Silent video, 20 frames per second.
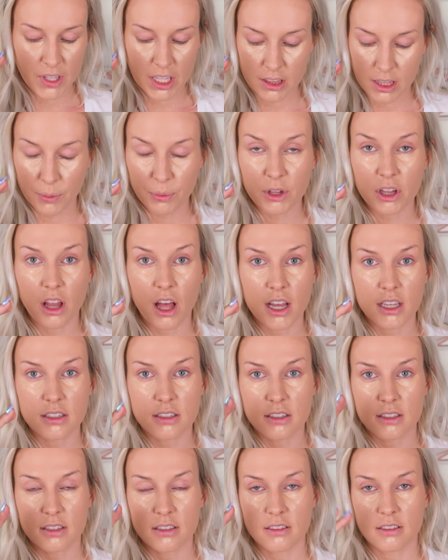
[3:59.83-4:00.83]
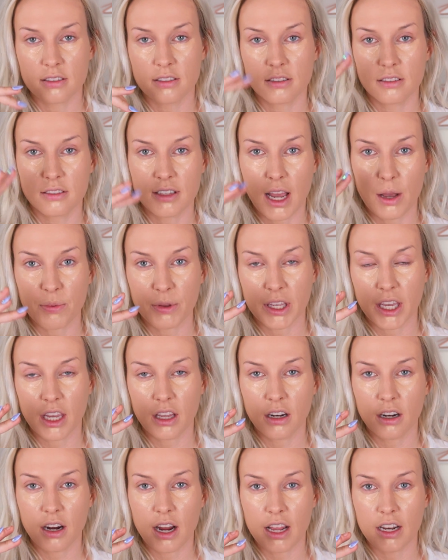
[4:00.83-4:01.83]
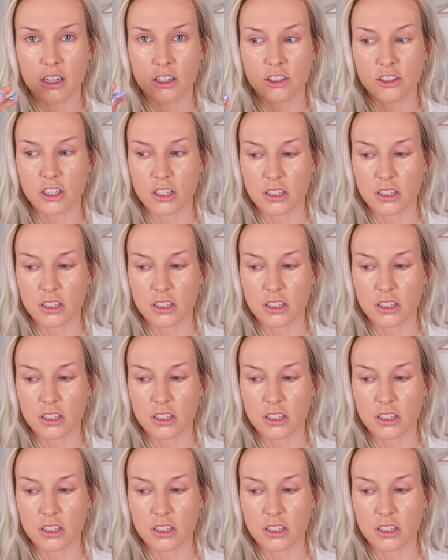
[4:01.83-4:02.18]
lip gloss applicator and it's